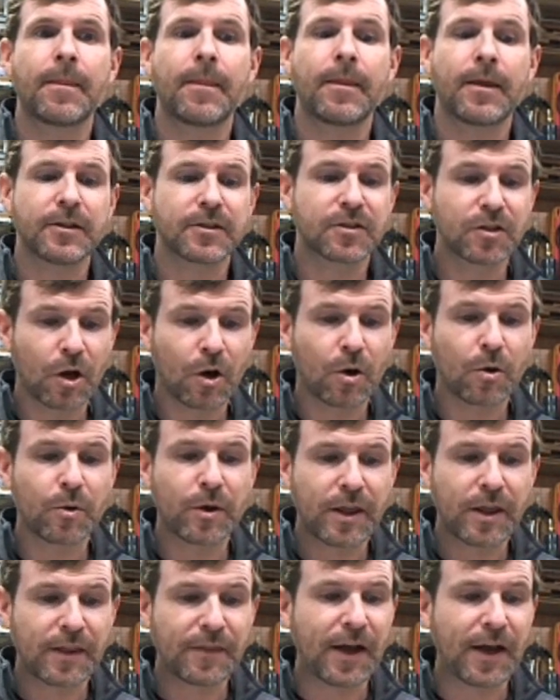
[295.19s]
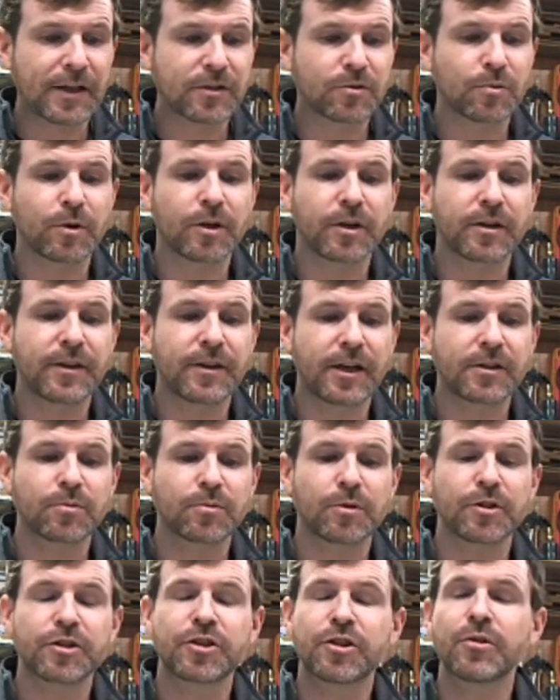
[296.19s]
that's
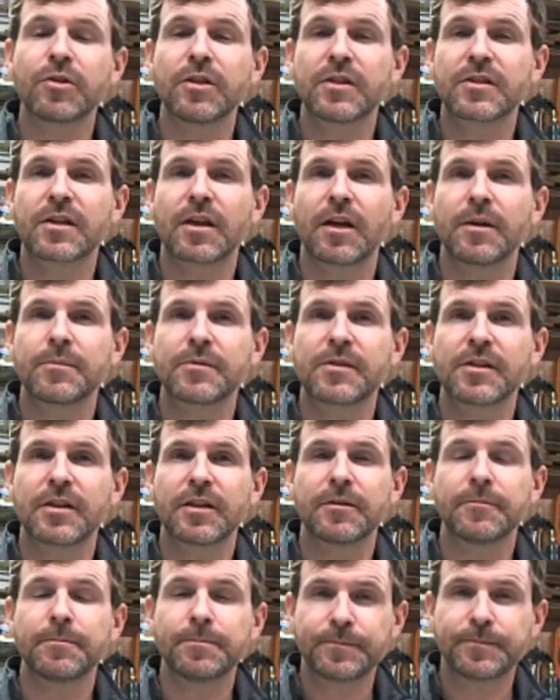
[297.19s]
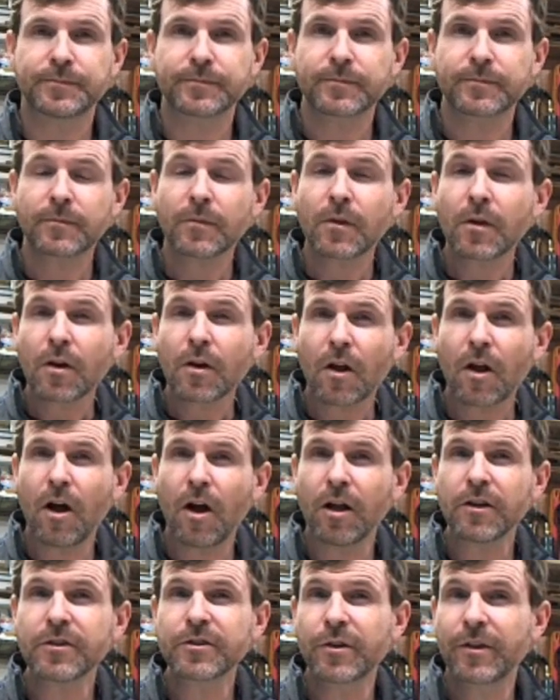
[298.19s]
where Judas comes in.
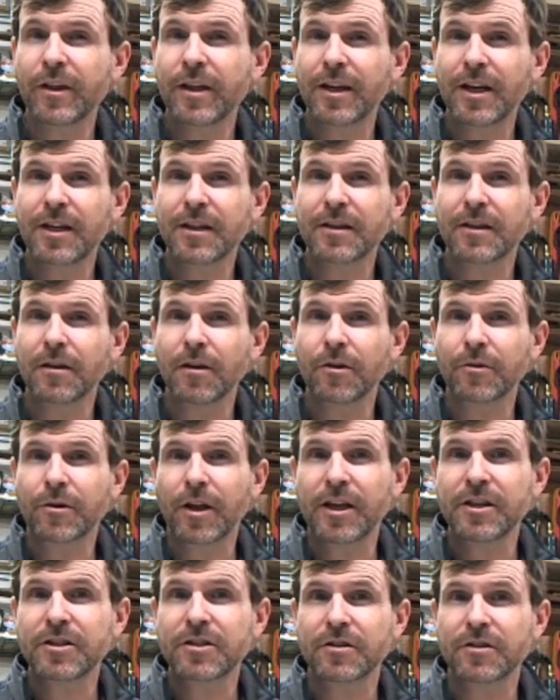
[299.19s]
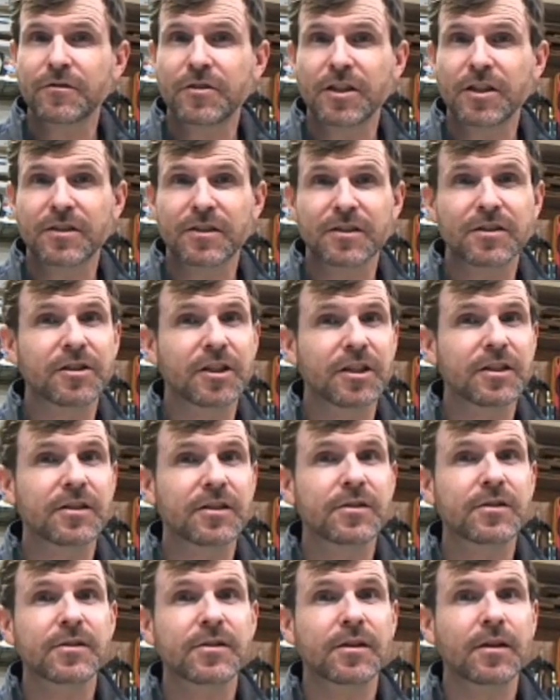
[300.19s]
Also, they needed the location of Jesus.
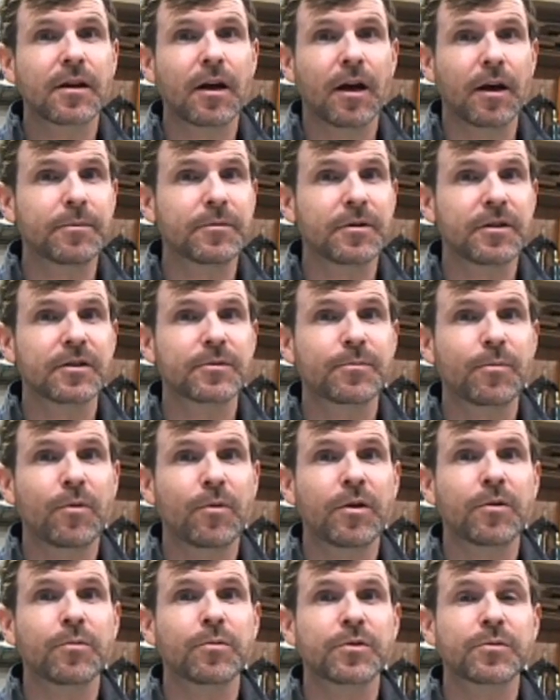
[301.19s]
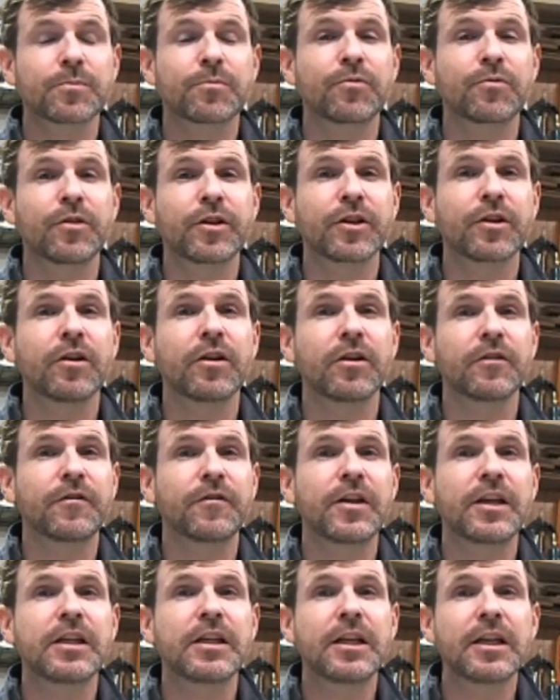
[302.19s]
Jesus, up to this point, was pretty good. If
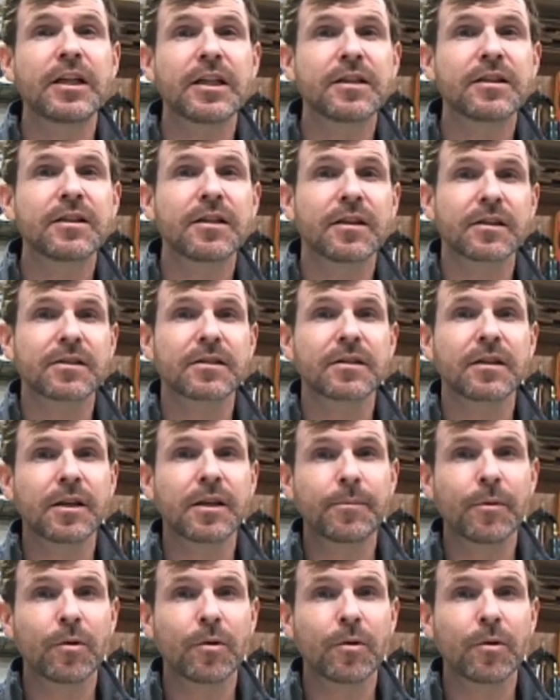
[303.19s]
he needed to slip